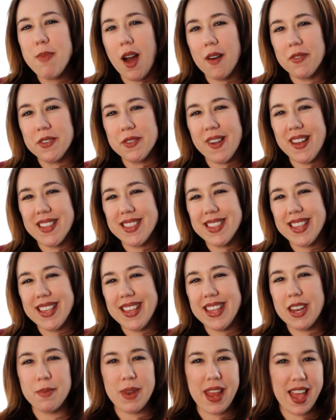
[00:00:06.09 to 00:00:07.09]
Poffenroth,
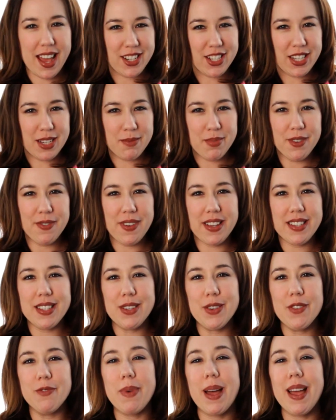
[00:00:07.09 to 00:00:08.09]
and I'm an adjunct
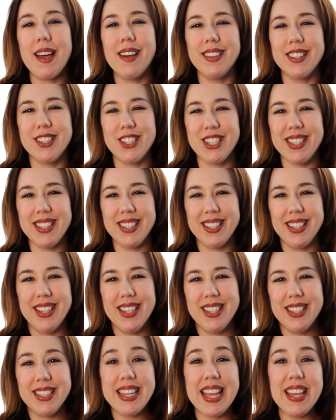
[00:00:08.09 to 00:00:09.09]
professor of biology.
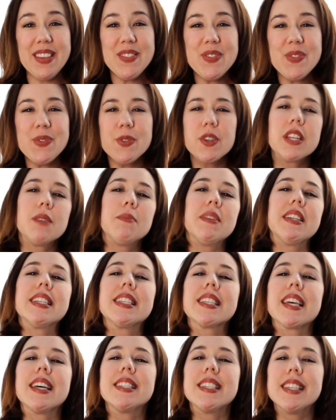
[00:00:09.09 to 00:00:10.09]
Today, we're going to be
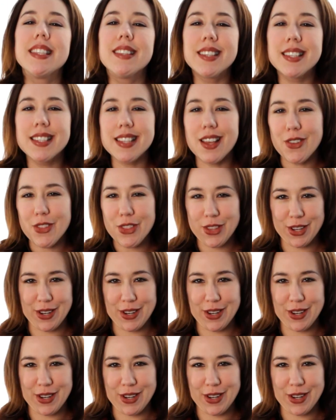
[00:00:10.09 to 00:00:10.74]
discussing the cell